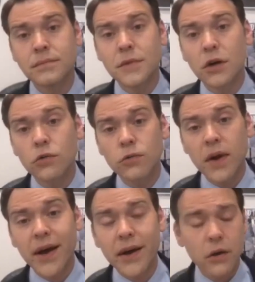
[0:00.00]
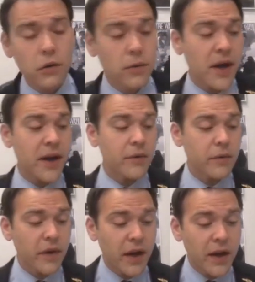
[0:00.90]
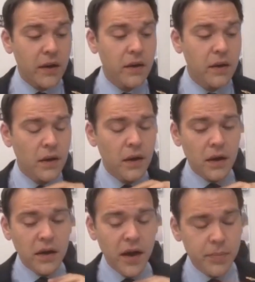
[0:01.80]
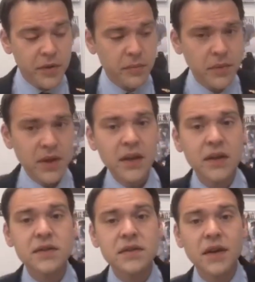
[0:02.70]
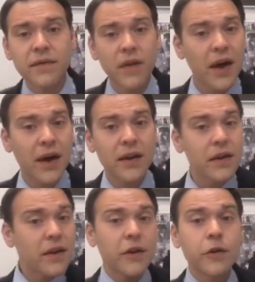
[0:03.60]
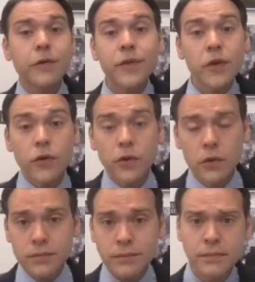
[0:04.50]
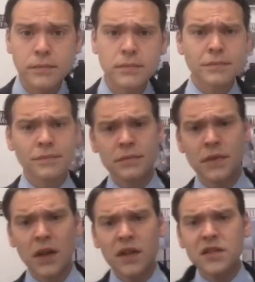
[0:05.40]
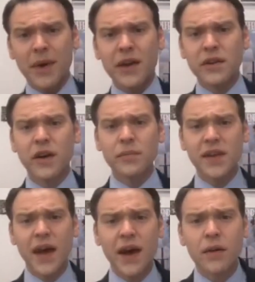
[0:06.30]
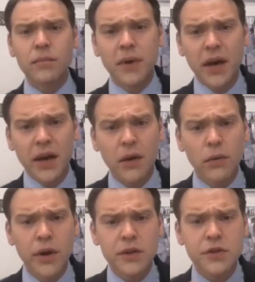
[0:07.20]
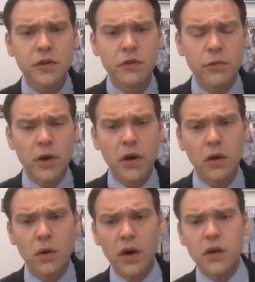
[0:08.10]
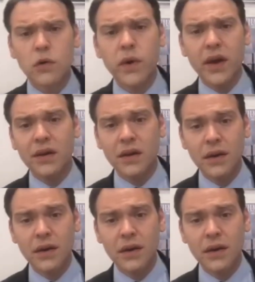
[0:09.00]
All right. All right. We got a couple of minutes. I've got an interview that's about to come down, but I wanted to throw a quick